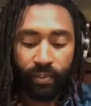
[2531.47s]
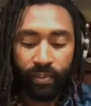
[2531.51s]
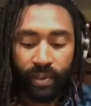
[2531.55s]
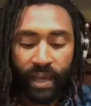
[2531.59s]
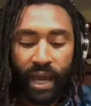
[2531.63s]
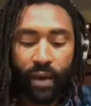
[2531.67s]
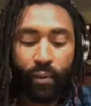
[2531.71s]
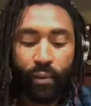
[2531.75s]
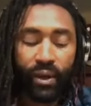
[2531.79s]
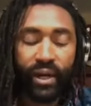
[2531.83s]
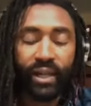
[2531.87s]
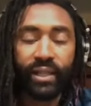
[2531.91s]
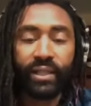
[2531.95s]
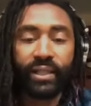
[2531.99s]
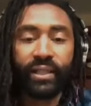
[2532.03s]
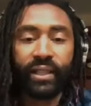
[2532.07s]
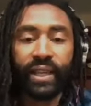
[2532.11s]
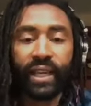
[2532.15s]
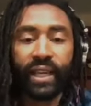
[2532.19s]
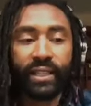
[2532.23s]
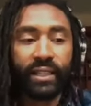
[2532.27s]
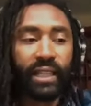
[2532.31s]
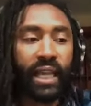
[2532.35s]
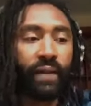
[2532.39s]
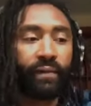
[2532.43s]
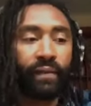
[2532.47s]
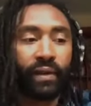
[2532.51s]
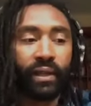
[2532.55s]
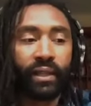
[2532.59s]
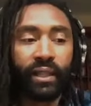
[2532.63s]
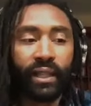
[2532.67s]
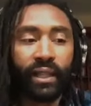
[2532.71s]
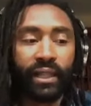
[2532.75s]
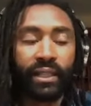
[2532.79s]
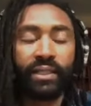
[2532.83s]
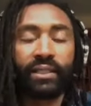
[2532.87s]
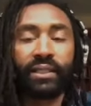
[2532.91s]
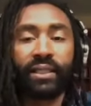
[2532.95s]
I wanted to like have a
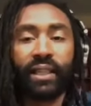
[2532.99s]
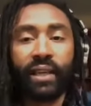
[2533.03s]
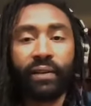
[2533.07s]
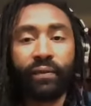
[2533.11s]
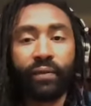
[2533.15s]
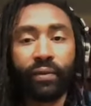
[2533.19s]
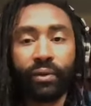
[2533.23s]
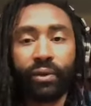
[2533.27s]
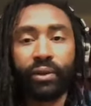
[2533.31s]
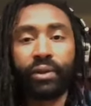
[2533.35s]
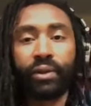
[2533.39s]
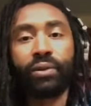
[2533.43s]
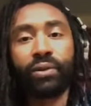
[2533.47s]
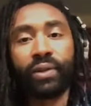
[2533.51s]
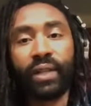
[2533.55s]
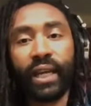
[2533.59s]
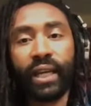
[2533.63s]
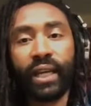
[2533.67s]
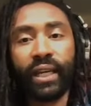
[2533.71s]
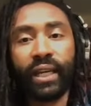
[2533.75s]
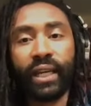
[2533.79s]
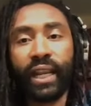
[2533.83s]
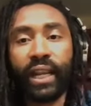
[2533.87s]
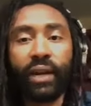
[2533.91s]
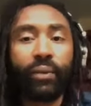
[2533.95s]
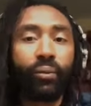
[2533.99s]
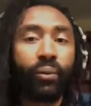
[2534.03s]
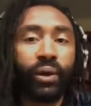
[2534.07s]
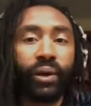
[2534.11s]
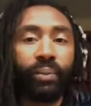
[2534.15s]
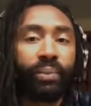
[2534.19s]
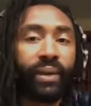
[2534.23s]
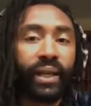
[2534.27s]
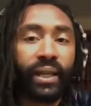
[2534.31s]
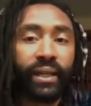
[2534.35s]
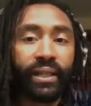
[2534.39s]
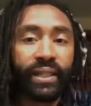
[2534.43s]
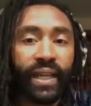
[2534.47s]
clean slate for the new decade. I didn't want to
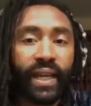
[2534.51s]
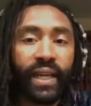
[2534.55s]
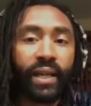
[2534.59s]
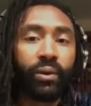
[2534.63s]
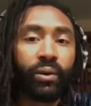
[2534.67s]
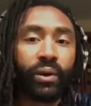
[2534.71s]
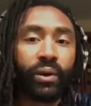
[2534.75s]
be in debt or